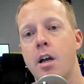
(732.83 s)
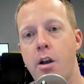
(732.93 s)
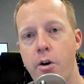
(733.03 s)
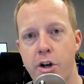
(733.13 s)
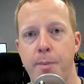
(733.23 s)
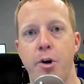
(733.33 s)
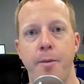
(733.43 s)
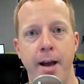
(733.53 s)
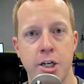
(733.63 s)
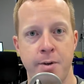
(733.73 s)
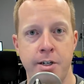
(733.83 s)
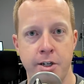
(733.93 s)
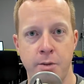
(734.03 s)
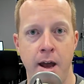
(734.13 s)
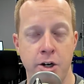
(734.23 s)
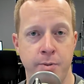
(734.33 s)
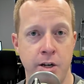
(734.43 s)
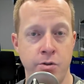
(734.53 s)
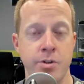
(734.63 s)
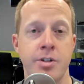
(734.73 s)
go into computer management, disk management,
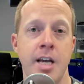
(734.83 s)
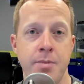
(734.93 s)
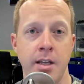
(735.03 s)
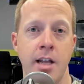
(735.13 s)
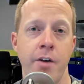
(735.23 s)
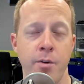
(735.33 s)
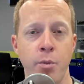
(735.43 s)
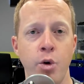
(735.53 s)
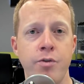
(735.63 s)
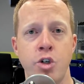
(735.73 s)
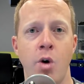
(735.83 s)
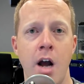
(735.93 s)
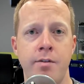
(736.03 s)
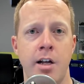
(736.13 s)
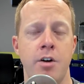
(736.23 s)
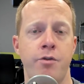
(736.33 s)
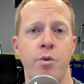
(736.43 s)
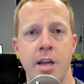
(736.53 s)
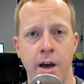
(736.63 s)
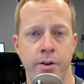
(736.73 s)
and do the same thing there. Remove the drive letter for
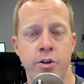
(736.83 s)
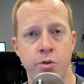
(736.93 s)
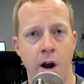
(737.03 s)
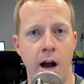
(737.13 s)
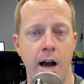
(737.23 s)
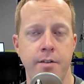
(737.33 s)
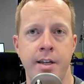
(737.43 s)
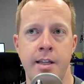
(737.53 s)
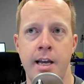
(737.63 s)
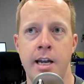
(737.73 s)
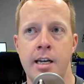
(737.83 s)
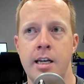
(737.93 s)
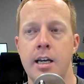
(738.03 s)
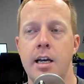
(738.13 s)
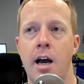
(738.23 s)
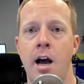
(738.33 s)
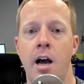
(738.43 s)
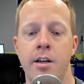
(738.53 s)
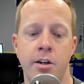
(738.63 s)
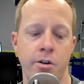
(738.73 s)
the other drive. And then,
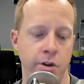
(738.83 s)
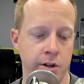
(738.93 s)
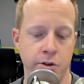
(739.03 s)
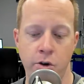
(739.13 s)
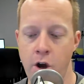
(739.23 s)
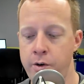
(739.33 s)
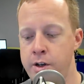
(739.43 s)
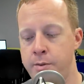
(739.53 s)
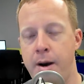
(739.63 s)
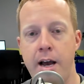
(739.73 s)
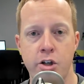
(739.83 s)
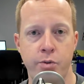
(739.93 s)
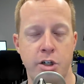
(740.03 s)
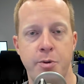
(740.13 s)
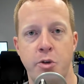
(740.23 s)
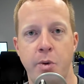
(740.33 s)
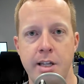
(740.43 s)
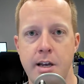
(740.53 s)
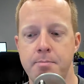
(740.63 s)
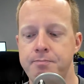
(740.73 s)
you know, you can still go into the BIOS, switch between
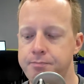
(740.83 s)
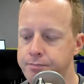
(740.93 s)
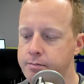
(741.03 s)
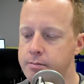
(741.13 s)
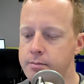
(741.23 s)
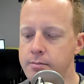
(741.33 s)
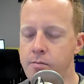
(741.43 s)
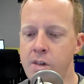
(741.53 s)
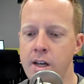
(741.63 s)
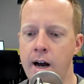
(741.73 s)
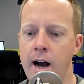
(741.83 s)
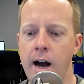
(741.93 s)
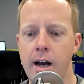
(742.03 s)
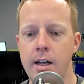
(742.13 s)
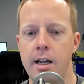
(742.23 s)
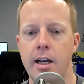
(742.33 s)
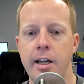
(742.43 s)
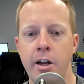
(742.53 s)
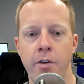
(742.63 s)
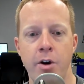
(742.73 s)
them.
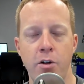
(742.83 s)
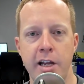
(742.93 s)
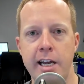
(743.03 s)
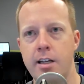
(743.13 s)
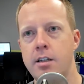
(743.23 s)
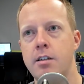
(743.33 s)
You know, the only